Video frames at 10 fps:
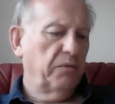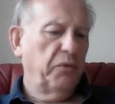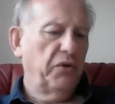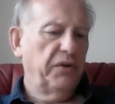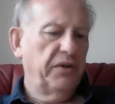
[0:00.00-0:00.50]

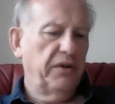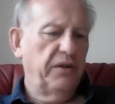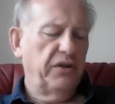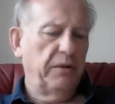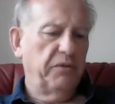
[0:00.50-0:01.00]
punish the
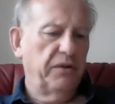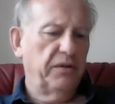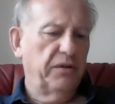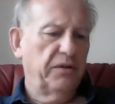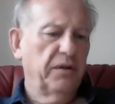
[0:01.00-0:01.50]

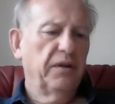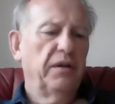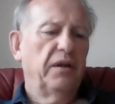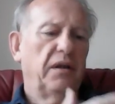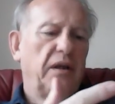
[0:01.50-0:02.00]
Egyptians.
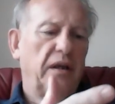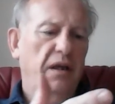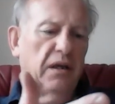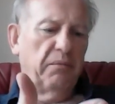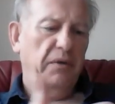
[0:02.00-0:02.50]

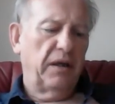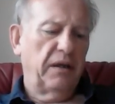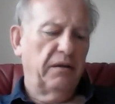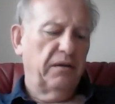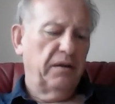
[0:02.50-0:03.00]

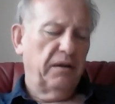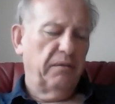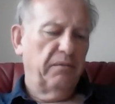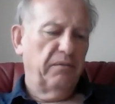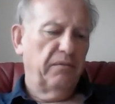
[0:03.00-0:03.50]

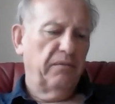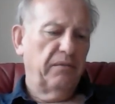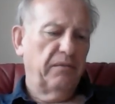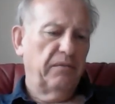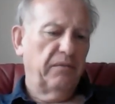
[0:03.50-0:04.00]
That
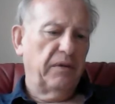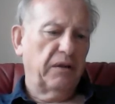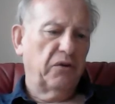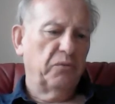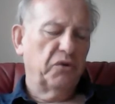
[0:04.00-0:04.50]

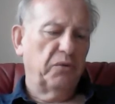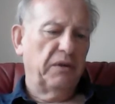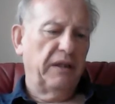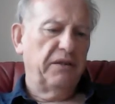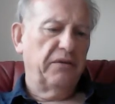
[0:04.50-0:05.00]
comes up
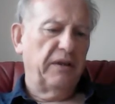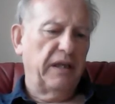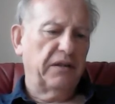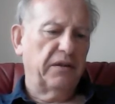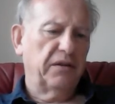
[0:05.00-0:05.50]
later in
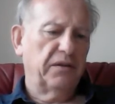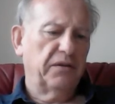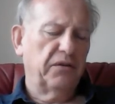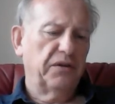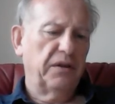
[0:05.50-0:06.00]
Exodus,
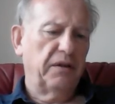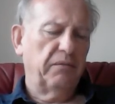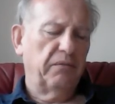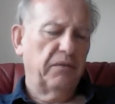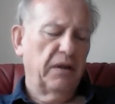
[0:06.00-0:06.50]
doesn't it?
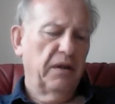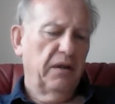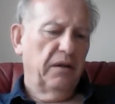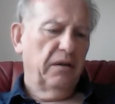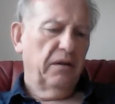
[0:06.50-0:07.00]

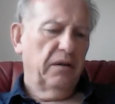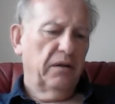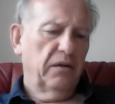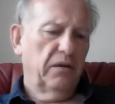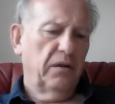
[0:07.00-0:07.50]

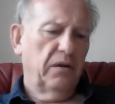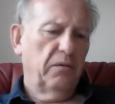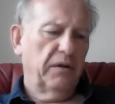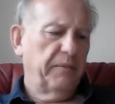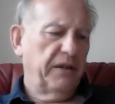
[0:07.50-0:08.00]
Oh,
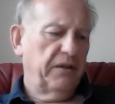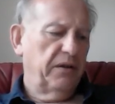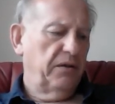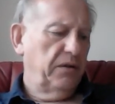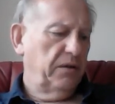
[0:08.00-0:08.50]
what a
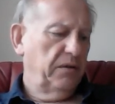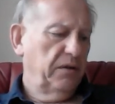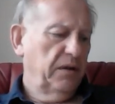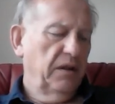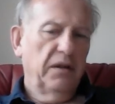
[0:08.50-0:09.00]
passage.
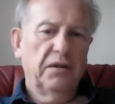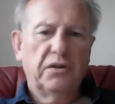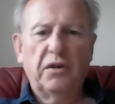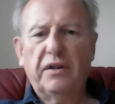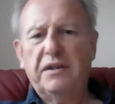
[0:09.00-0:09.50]

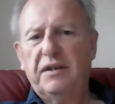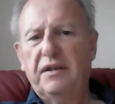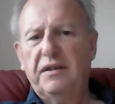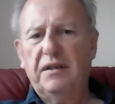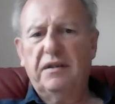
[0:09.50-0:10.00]
So this
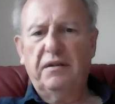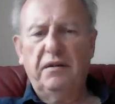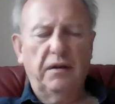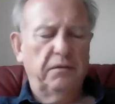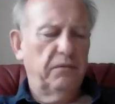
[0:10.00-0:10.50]
is,
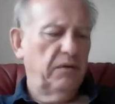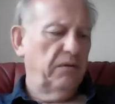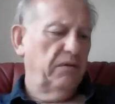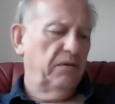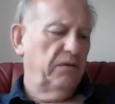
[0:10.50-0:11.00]
you know,
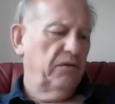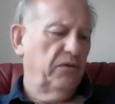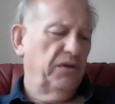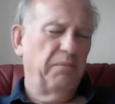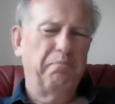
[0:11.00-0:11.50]

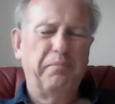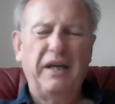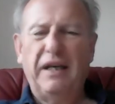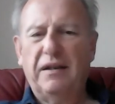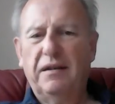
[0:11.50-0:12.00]
such a
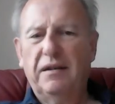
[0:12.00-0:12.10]
big